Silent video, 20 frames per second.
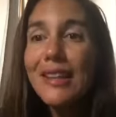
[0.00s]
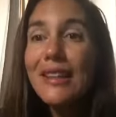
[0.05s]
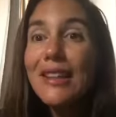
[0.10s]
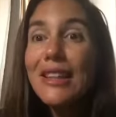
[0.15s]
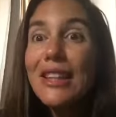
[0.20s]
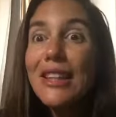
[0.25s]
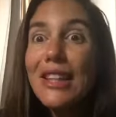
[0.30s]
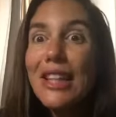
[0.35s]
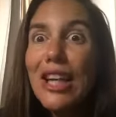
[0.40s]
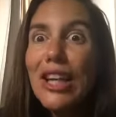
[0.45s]

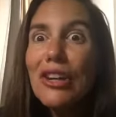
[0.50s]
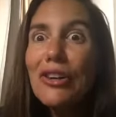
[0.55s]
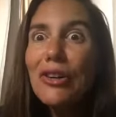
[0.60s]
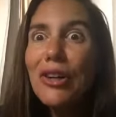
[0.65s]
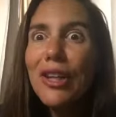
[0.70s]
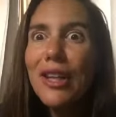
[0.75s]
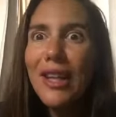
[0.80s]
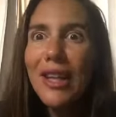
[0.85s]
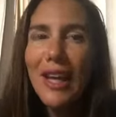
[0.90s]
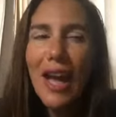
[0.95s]

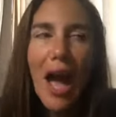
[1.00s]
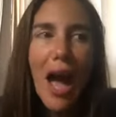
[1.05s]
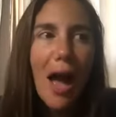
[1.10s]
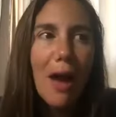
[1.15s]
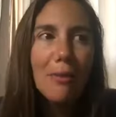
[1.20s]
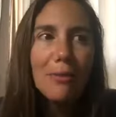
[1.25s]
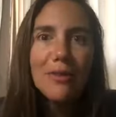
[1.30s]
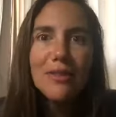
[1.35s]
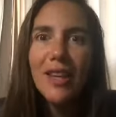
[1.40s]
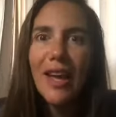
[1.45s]
Literally, I
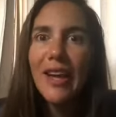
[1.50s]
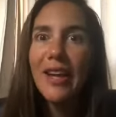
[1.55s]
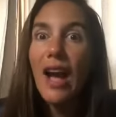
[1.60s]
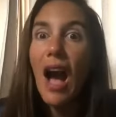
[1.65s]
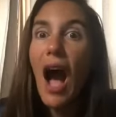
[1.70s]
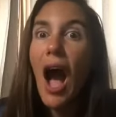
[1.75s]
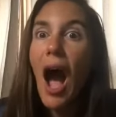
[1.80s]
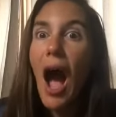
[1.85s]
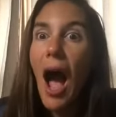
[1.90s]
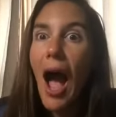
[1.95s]
was like,
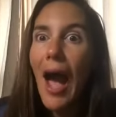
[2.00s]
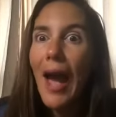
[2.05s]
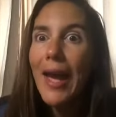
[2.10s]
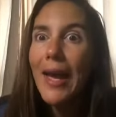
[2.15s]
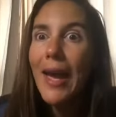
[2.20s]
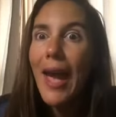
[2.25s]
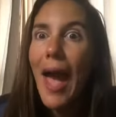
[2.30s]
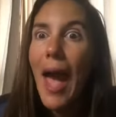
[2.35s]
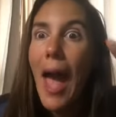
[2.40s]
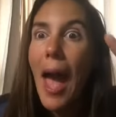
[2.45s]

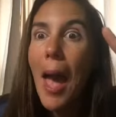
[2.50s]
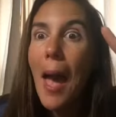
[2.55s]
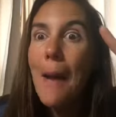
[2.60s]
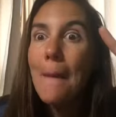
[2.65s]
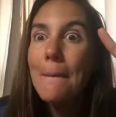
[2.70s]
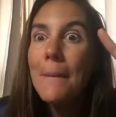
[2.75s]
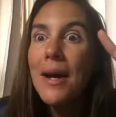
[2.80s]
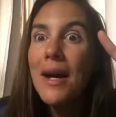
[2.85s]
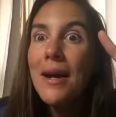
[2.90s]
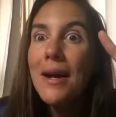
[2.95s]
I
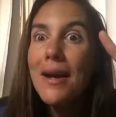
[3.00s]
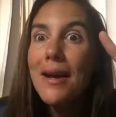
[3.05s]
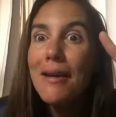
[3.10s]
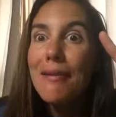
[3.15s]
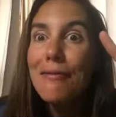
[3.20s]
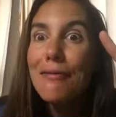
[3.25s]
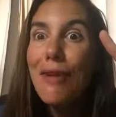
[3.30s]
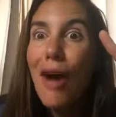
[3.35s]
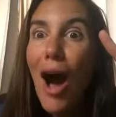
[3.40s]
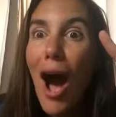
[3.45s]
am
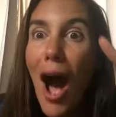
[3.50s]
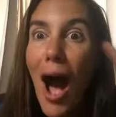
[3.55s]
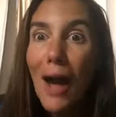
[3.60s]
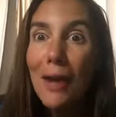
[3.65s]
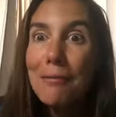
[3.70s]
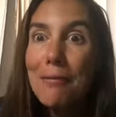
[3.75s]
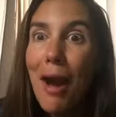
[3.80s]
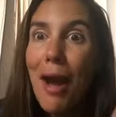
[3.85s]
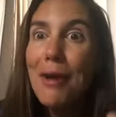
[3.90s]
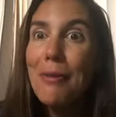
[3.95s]

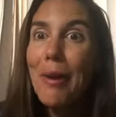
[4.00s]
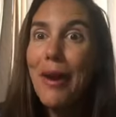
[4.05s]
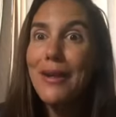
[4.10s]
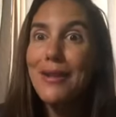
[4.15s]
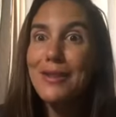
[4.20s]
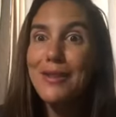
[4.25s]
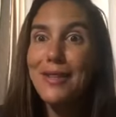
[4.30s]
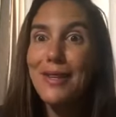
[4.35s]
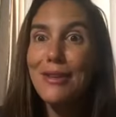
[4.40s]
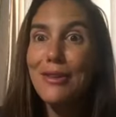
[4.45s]
on my way to
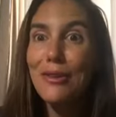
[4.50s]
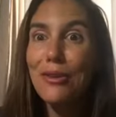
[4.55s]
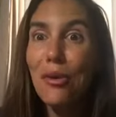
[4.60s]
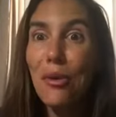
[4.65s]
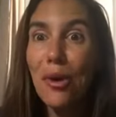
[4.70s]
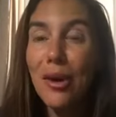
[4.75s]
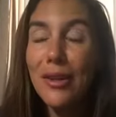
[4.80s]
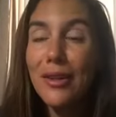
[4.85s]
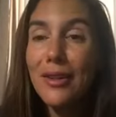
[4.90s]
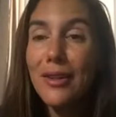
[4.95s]
see the
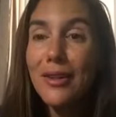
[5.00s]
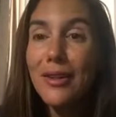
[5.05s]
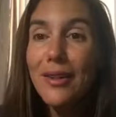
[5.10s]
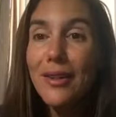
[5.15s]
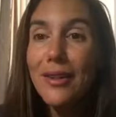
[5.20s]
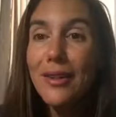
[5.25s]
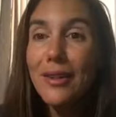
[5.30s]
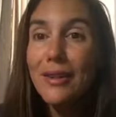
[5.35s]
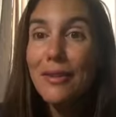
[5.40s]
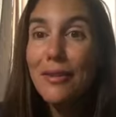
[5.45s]
Lord.
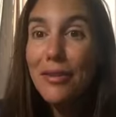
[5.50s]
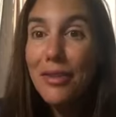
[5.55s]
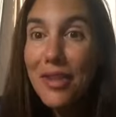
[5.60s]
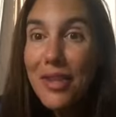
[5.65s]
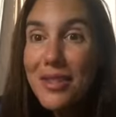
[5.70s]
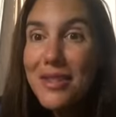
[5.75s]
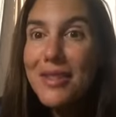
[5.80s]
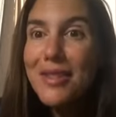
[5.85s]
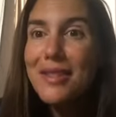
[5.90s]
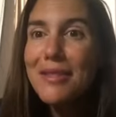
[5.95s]

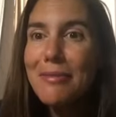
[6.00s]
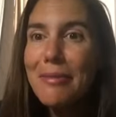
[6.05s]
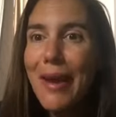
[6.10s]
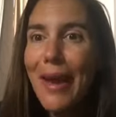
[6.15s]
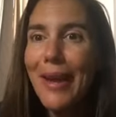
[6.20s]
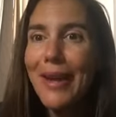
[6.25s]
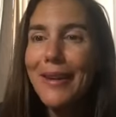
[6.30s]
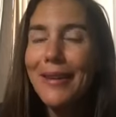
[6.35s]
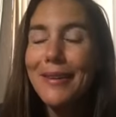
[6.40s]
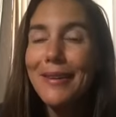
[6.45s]
This is
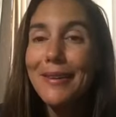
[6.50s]
me.